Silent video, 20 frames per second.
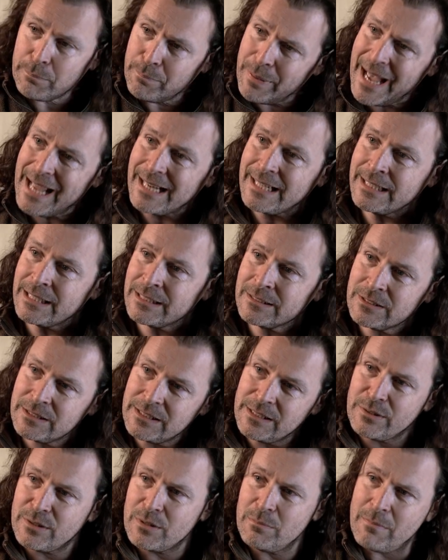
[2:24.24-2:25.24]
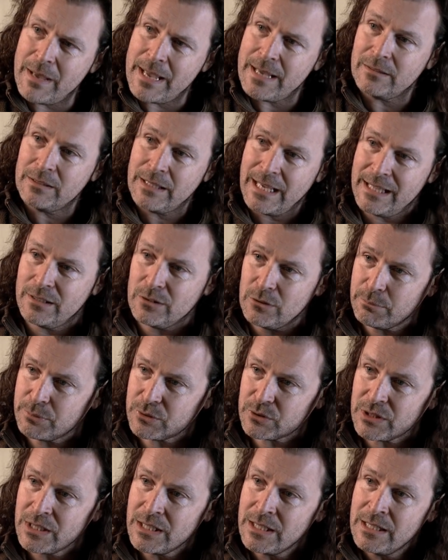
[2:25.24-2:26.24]
the padding underneath the mail
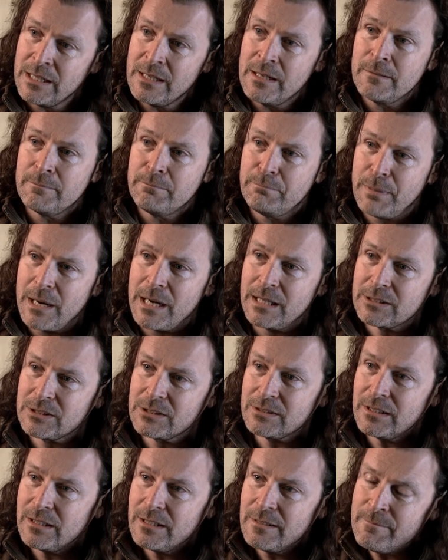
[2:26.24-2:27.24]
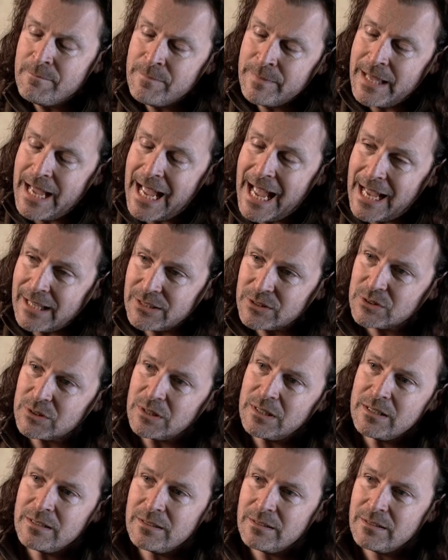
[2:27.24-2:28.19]
helps, but as